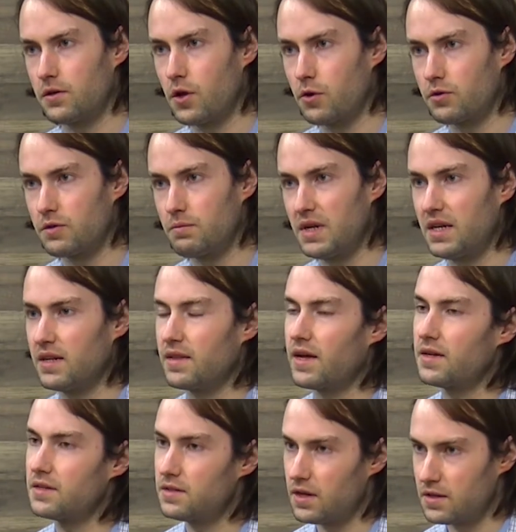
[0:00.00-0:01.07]
note, meaning that
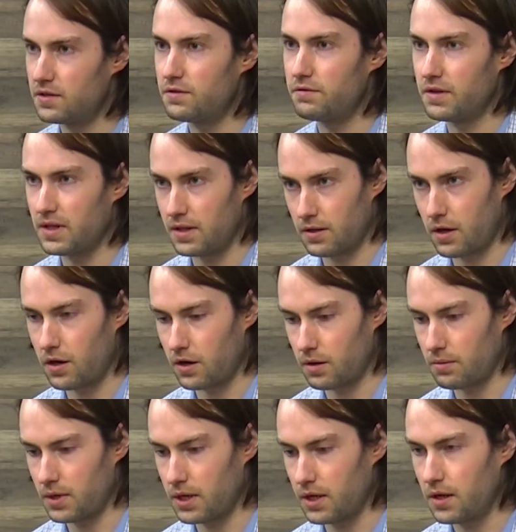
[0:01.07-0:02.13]
it does fit in the
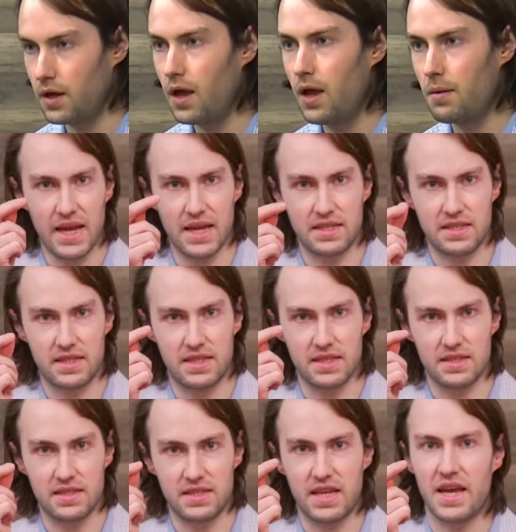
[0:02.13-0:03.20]
harmony. It's
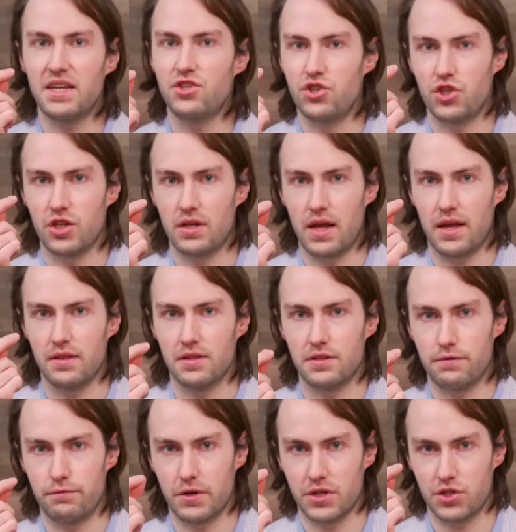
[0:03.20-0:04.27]
this tension and
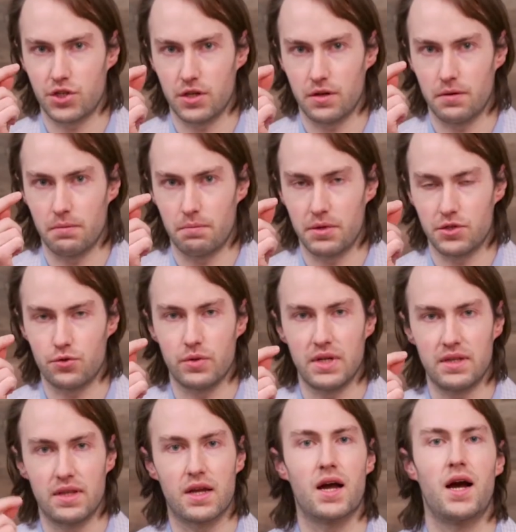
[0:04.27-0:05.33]
this friction
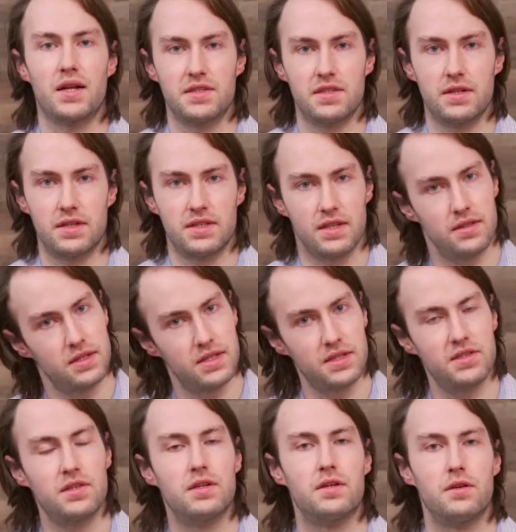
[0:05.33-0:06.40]
between the consonant and the
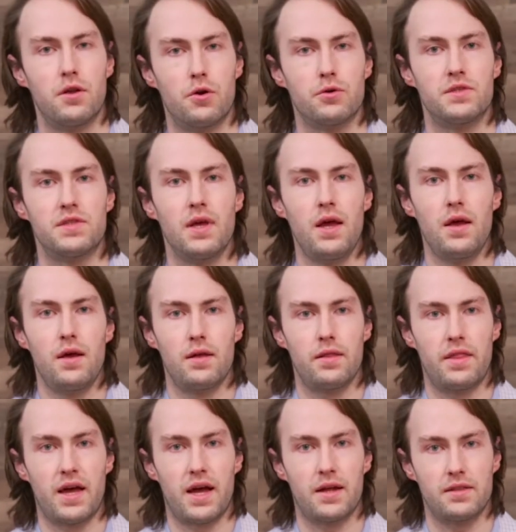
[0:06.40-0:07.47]
dissonant notes
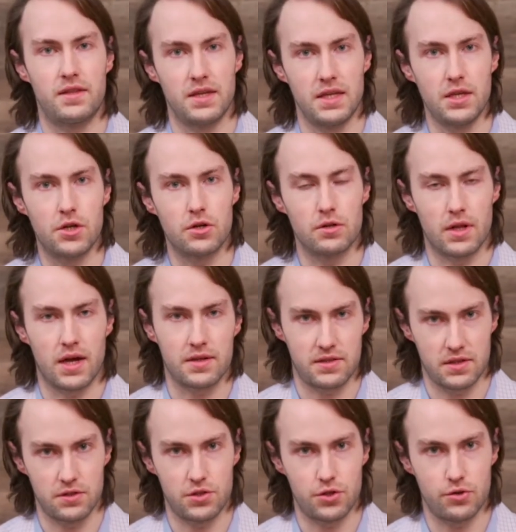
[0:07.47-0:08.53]
that the ear locks
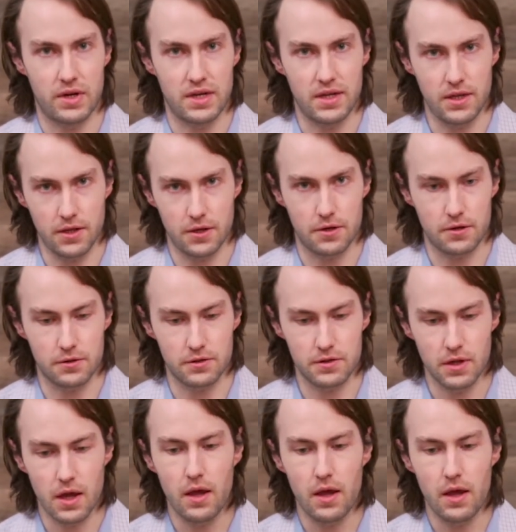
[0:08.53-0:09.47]
into and hears.